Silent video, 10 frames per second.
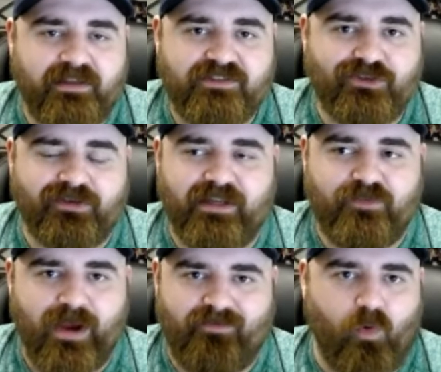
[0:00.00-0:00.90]
Certainly, if
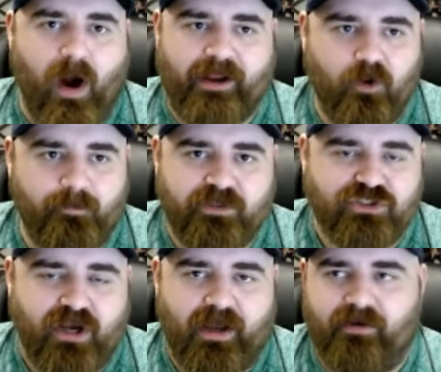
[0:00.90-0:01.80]
you have a wide open
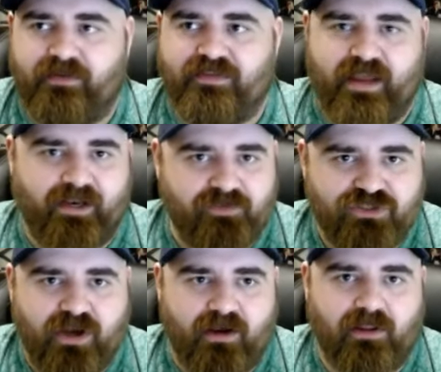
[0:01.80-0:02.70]
shot or it's the end of a
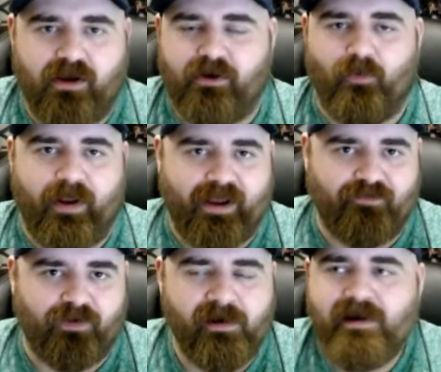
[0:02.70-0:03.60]
shot clock or
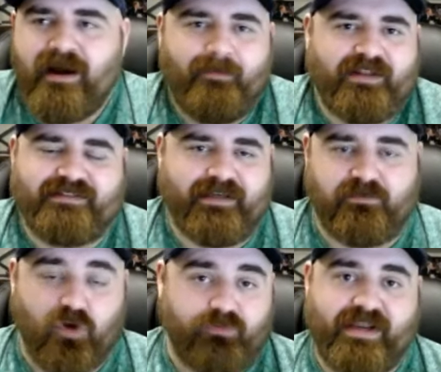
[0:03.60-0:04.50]
whatever, I'm not saying
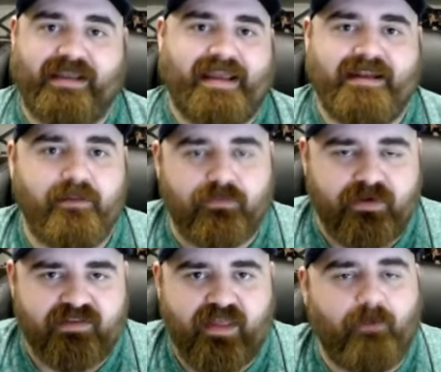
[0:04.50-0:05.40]
don't take any
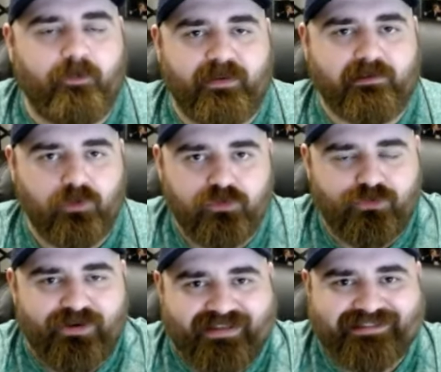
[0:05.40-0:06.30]
threes. That would be
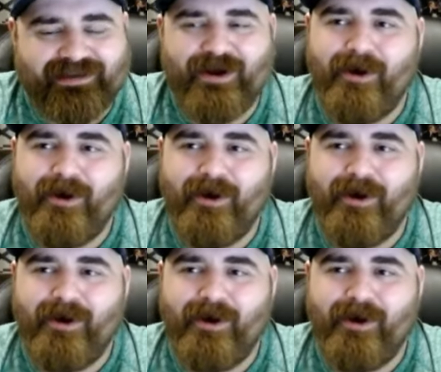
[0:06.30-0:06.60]
ludicrous.